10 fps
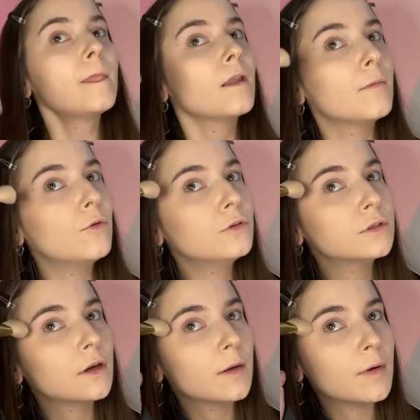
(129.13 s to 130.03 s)
I'm also
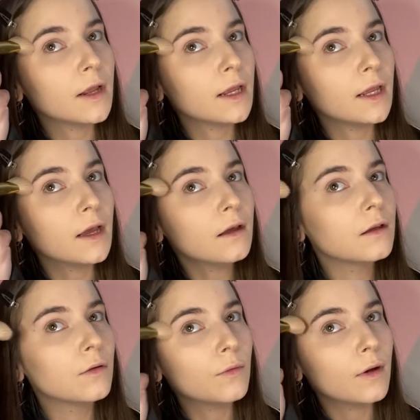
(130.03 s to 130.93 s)
going to put it here
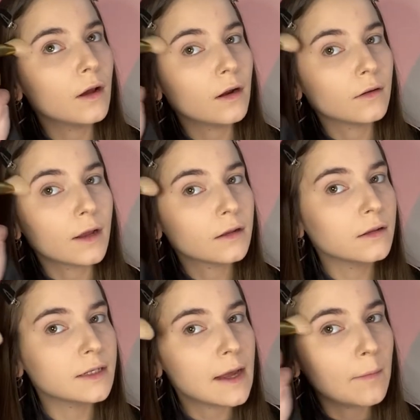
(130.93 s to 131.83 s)
on like the
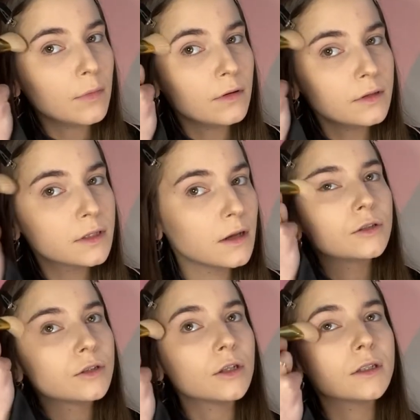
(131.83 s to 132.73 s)
temples,
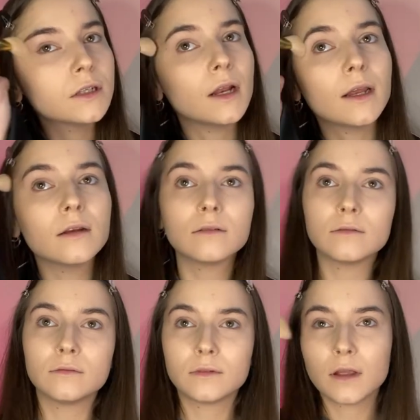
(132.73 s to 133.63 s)
just to like
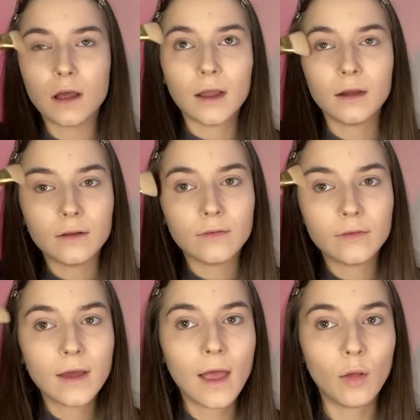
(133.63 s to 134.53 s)
kind of
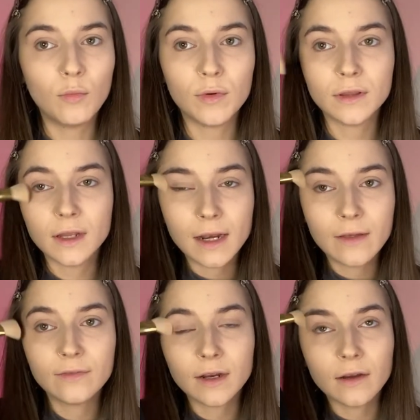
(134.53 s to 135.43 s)
help with the
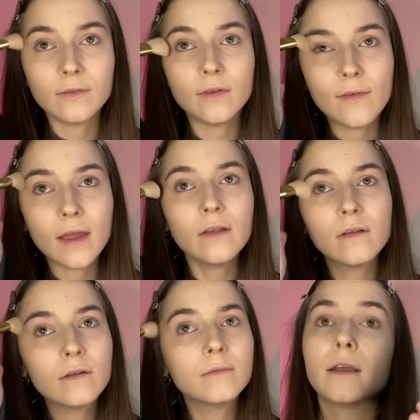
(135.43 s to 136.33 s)
lifting of the face.
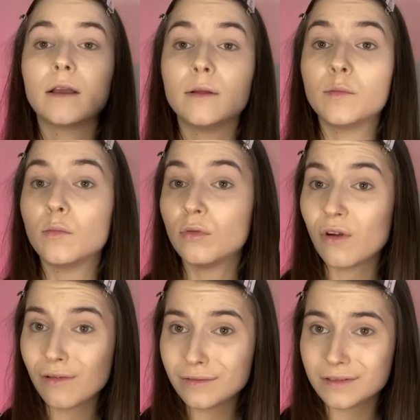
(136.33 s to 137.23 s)
I'm going to
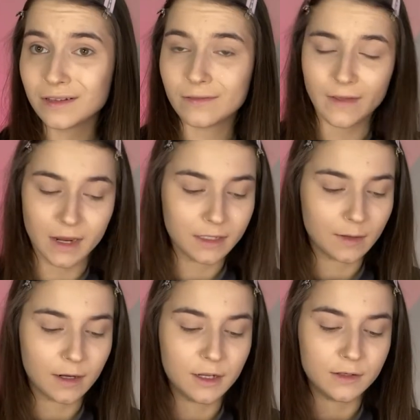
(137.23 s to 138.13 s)
bronze the face. I'm
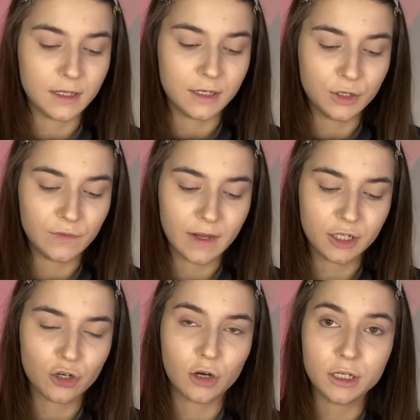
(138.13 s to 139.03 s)
going to use the Too Faced
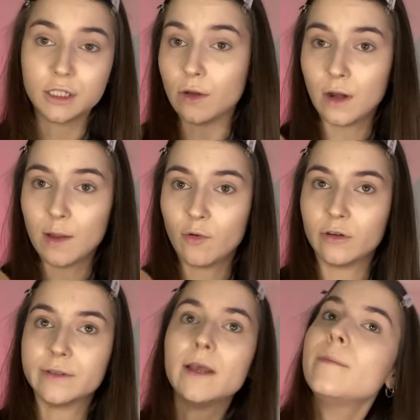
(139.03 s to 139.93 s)
Chocolate Soleil bronzer